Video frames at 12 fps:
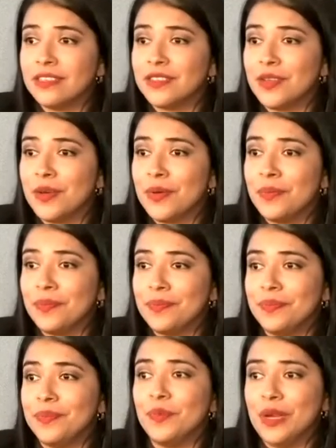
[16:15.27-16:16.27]
So
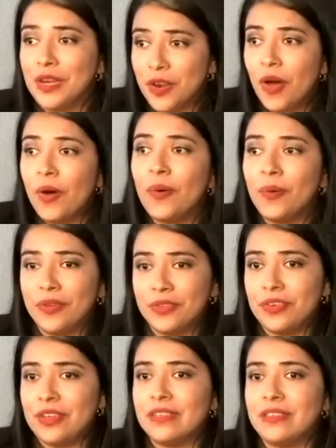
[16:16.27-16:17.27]
we know
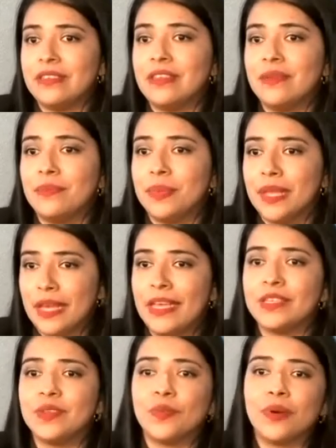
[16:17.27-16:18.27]
Honduras is a
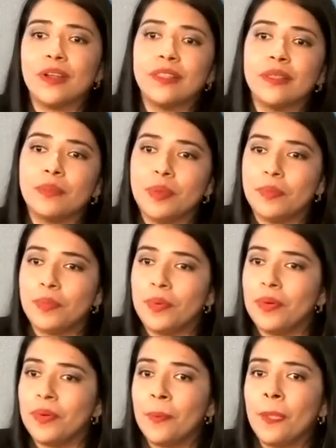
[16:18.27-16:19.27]
place where the
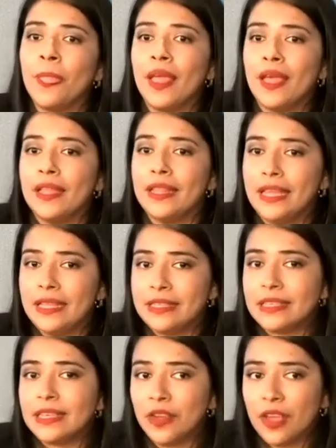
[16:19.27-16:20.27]
people needs
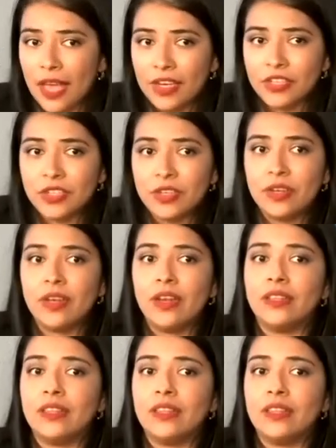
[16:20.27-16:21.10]
education.